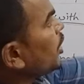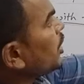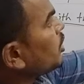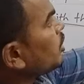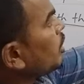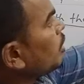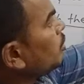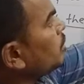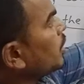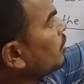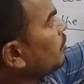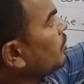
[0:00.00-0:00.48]

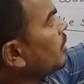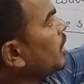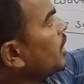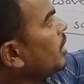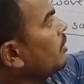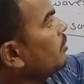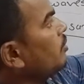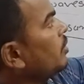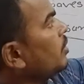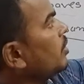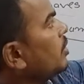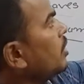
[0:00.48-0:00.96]
point of the
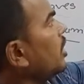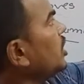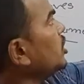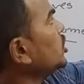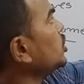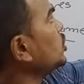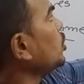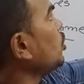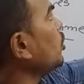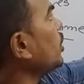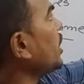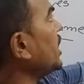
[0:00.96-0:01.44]
wave
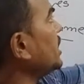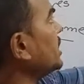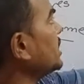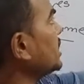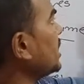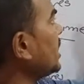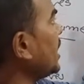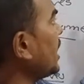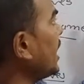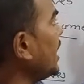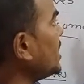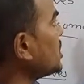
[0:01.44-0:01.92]
is known as
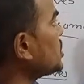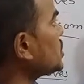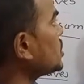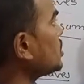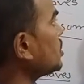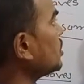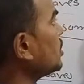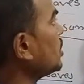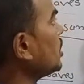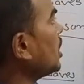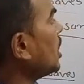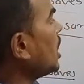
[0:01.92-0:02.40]

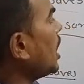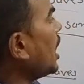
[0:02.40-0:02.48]
crest,